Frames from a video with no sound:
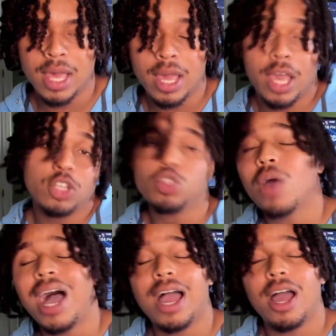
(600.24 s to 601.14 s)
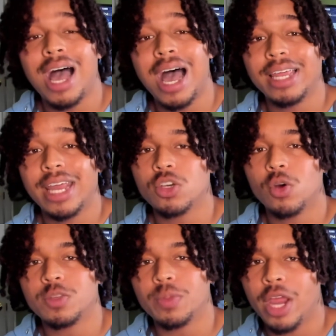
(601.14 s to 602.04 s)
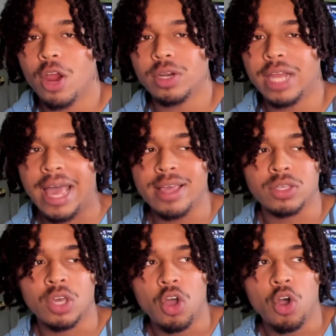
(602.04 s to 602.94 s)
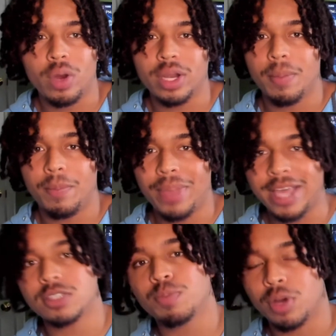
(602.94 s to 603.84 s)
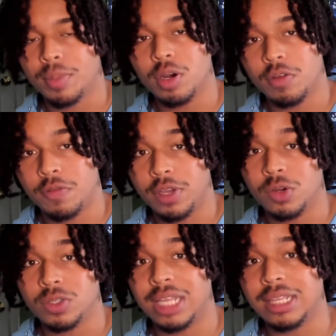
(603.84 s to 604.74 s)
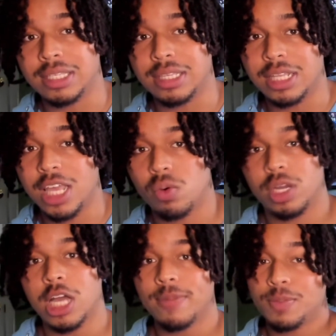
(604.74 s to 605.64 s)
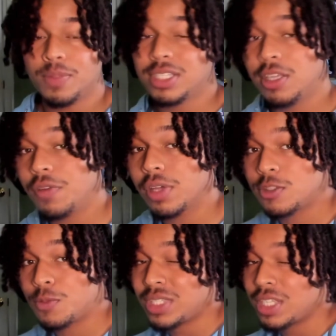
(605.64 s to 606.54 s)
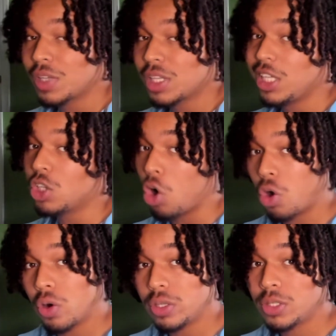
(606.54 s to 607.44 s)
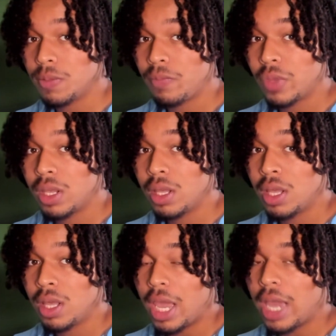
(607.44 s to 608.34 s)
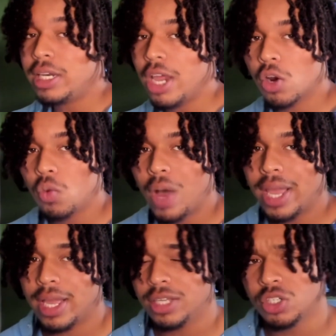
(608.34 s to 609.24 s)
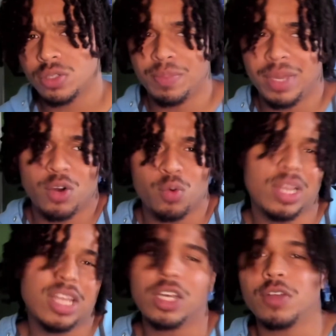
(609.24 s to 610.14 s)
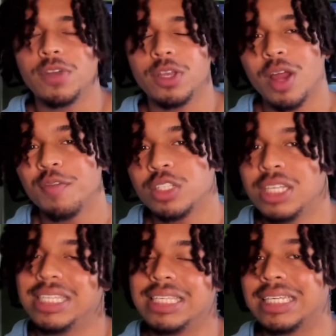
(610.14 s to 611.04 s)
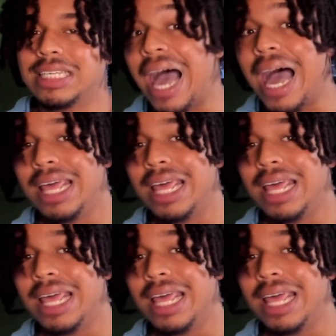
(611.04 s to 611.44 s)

And Drew Holiday has always been heralded as one of the best perimeter defenders in this league when it comes specifically guards. And Derek White has just been a really good defender ever since he's got